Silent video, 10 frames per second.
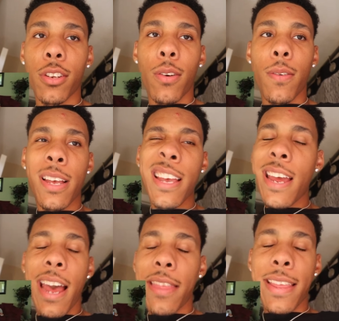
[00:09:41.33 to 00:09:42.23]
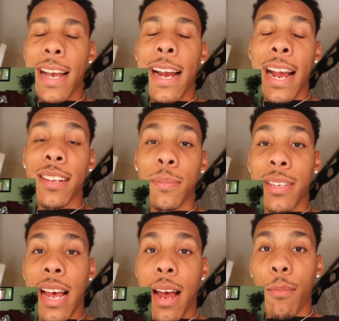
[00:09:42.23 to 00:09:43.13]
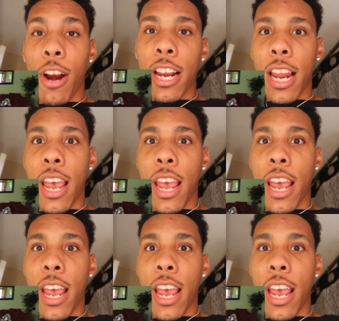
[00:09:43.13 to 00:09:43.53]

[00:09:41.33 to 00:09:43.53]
So I think I got some time right